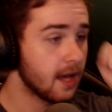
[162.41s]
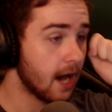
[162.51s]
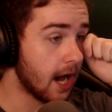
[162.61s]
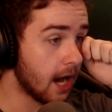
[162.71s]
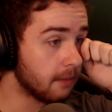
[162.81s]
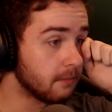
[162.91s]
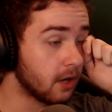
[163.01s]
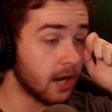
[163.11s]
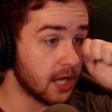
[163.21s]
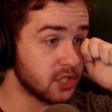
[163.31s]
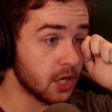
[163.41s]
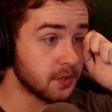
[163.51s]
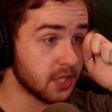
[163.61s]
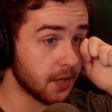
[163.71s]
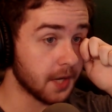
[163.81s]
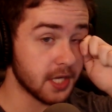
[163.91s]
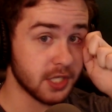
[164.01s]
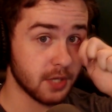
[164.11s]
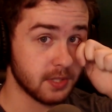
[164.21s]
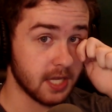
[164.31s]
Or JoJo, not
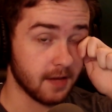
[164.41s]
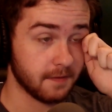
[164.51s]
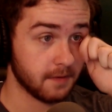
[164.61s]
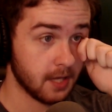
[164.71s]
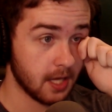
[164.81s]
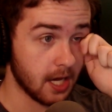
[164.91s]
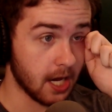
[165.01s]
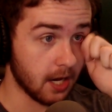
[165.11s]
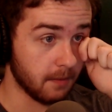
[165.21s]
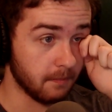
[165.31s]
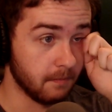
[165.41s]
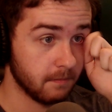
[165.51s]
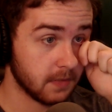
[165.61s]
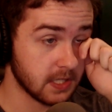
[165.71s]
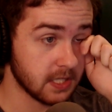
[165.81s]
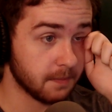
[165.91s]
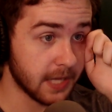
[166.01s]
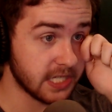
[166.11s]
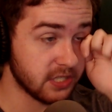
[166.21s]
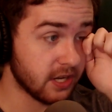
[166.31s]
Joseph, because it
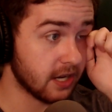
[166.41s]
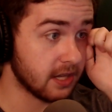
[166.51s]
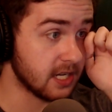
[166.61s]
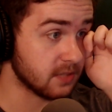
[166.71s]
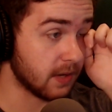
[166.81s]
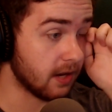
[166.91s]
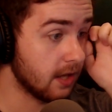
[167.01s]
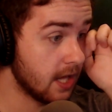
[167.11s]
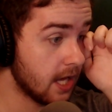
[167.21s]
applied to Jonathan as well.